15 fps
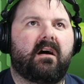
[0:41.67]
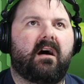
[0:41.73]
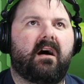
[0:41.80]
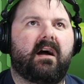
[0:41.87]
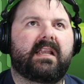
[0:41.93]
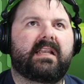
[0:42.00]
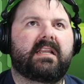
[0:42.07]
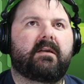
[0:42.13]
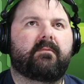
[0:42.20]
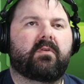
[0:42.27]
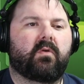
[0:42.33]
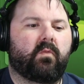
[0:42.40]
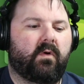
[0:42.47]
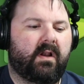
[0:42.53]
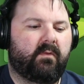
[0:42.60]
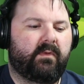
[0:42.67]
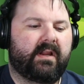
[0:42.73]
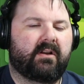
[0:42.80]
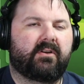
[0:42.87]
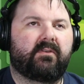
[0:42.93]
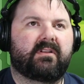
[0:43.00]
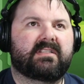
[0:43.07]
On number 1,
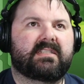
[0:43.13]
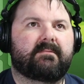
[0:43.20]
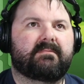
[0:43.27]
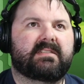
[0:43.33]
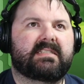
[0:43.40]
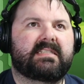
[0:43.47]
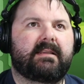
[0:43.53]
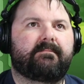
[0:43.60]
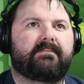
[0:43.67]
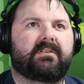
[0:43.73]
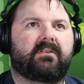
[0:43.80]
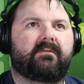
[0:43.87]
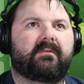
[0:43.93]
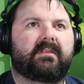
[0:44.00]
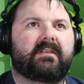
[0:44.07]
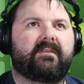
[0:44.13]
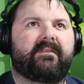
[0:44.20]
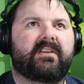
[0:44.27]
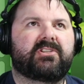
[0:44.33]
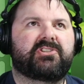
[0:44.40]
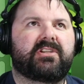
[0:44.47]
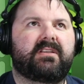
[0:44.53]
we are doing some simple
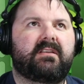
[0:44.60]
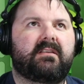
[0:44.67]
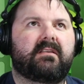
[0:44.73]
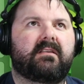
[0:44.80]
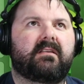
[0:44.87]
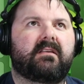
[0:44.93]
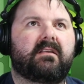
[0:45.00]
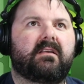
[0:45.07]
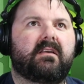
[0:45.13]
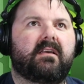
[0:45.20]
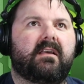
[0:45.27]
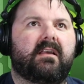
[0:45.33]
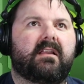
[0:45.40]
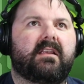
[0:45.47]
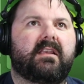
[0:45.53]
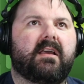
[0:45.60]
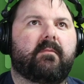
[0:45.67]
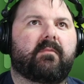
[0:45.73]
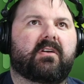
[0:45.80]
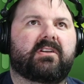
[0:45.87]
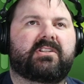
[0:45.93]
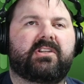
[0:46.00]
division.
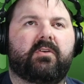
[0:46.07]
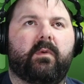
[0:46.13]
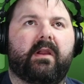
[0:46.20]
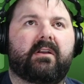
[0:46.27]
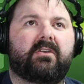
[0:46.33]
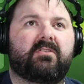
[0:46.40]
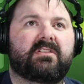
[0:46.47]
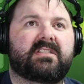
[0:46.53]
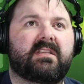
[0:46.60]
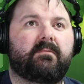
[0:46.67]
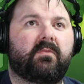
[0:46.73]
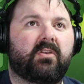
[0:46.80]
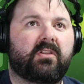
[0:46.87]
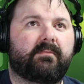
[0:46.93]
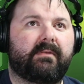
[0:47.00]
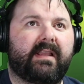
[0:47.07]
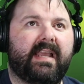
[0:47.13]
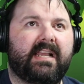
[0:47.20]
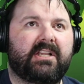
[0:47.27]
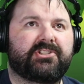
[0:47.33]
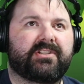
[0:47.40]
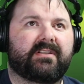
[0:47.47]
Number 2, we are doing some
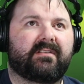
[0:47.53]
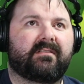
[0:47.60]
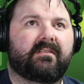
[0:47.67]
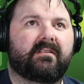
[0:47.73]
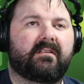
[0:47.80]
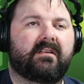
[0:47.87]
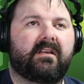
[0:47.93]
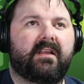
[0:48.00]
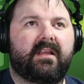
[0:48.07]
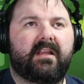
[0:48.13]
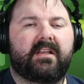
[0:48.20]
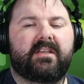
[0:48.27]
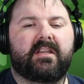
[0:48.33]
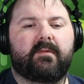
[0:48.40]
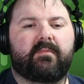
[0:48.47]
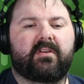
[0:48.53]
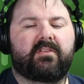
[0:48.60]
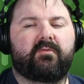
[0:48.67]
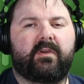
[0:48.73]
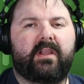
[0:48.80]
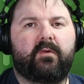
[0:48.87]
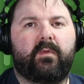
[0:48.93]
multiplication. Number
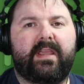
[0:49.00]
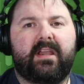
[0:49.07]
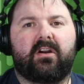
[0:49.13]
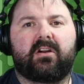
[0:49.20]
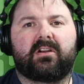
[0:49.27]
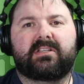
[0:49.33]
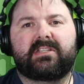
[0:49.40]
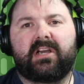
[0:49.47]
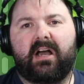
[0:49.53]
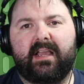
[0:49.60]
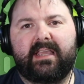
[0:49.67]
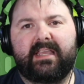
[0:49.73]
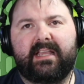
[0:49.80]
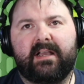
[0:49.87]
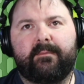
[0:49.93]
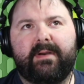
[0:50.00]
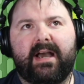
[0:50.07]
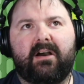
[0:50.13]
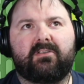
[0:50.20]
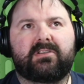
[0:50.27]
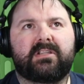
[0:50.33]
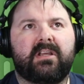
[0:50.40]
3, we are talking
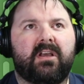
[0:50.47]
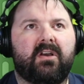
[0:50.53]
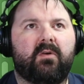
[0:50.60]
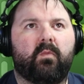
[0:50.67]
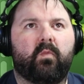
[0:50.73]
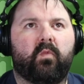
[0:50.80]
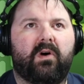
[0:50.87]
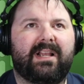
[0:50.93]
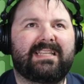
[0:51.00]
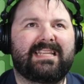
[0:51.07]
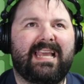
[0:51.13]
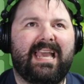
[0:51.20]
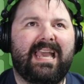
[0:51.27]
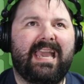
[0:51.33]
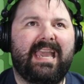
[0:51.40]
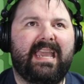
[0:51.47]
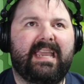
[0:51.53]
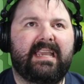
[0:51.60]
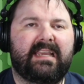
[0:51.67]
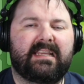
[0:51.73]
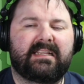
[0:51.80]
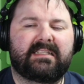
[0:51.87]
about what
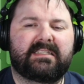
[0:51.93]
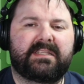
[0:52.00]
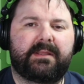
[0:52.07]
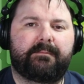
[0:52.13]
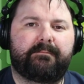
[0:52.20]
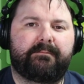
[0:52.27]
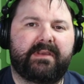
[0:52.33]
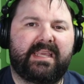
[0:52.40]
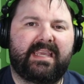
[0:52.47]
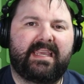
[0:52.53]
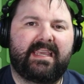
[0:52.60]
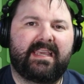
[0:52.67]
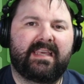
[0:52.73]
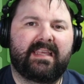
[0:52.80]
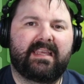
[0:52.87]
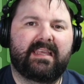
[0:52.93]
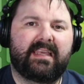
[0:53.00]
A to B